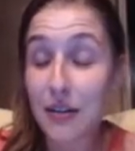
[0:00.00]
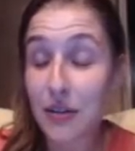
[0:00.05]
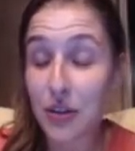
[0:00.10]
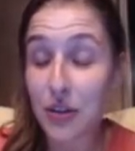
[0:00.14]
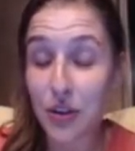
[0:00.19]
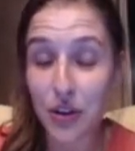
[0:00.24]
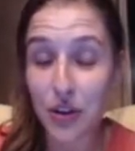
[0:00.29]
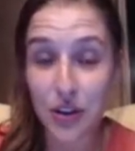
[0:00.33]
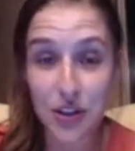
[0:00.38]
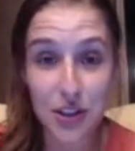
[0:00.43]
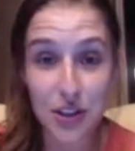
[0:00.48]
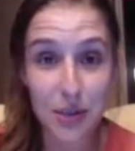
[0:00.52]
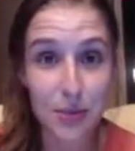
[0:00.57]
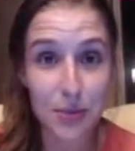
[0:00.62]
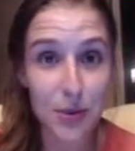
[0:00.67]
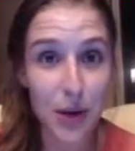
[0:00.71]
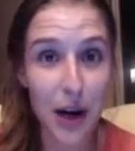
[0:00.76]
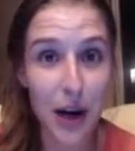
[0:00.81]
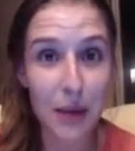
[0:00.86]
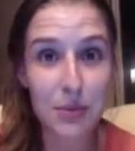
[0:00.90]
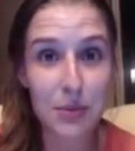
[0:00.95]
you can
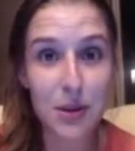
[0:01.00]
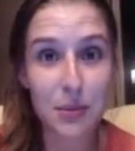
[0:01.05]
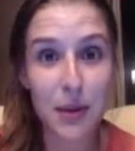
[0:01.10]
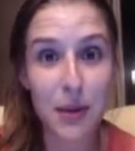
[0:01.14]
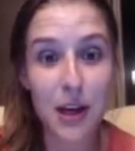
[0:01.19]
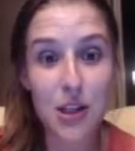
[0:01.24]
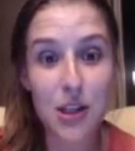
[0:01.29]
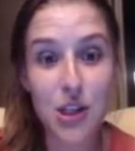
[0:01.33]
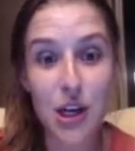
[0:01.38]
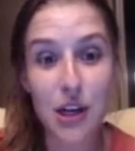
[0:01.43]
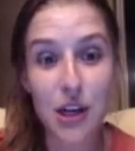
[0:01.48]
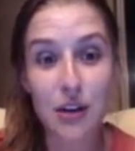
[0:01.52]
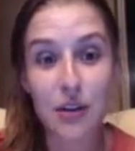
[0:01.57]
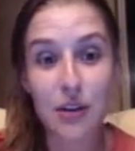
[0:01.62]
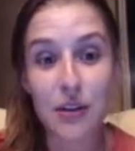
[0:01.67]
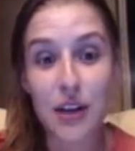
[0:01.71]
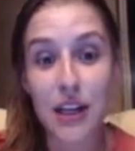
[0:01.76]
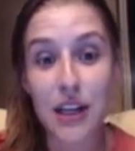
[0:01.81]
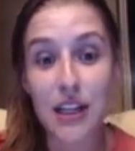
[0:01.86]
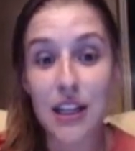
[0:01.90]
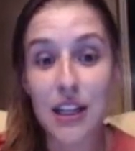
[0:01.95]
subscribe to my channel
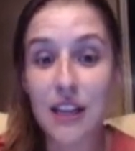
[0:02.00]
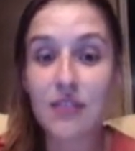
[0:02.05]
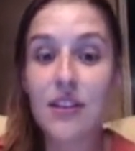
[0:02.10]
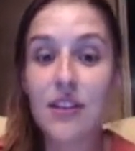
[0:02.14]
and give